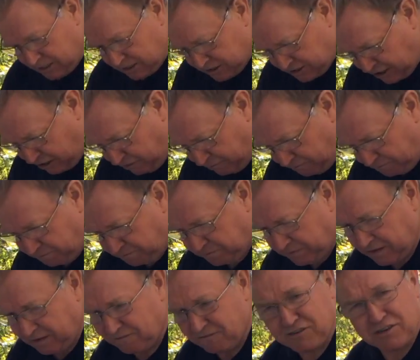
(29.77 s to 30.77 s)
So
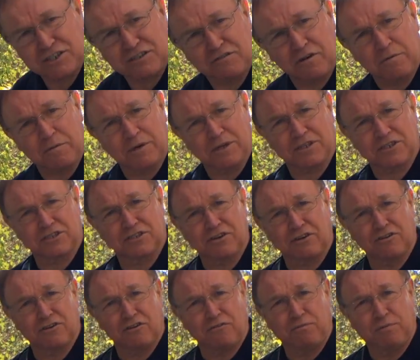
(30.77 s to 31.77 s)
first of all, we're going to
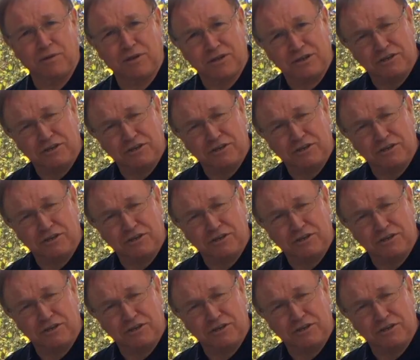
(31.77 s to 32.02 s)
start off with the